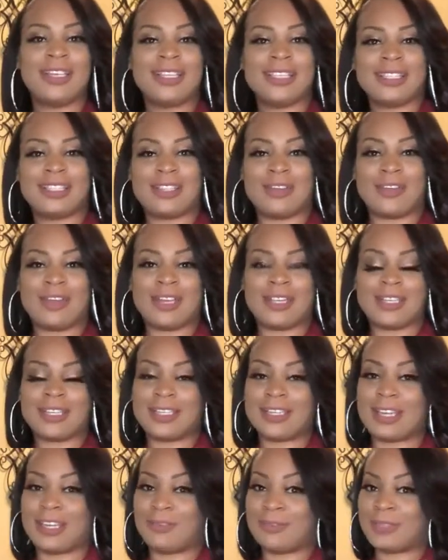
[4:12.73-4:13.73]
So I could
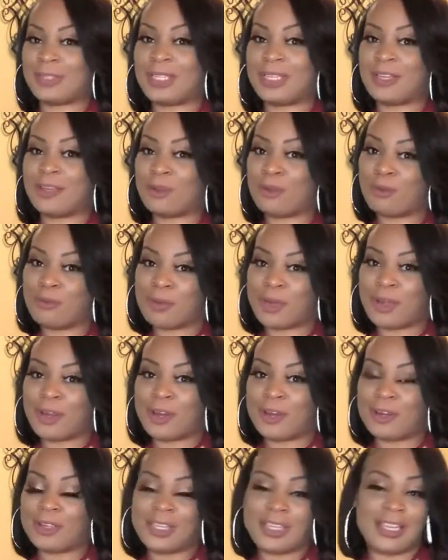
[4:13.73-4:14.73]
definitely go to
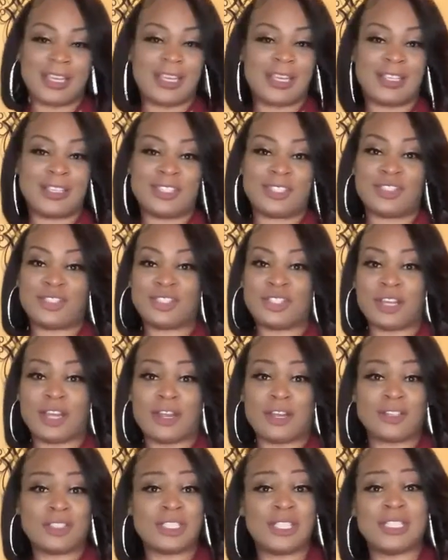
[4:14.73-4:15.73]
work, head to
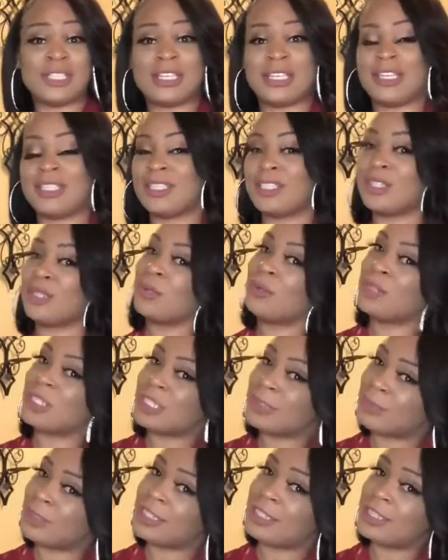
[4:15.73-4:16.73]
church, and then to the
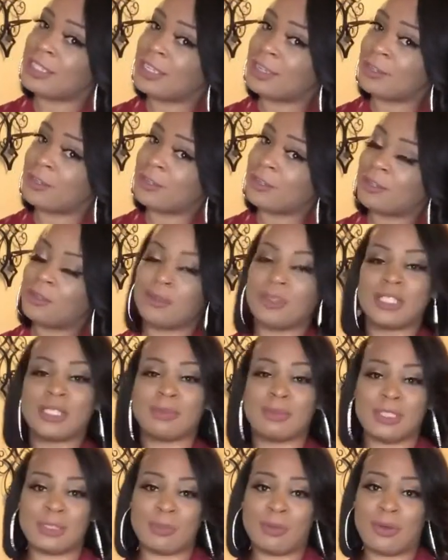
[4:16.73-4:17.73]
Christmas dinner,
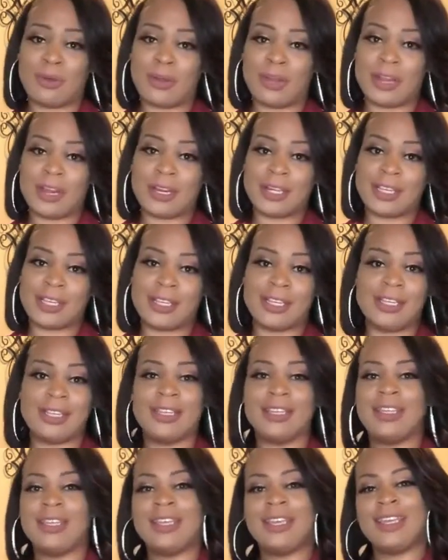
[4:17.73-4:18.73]
Christmas party.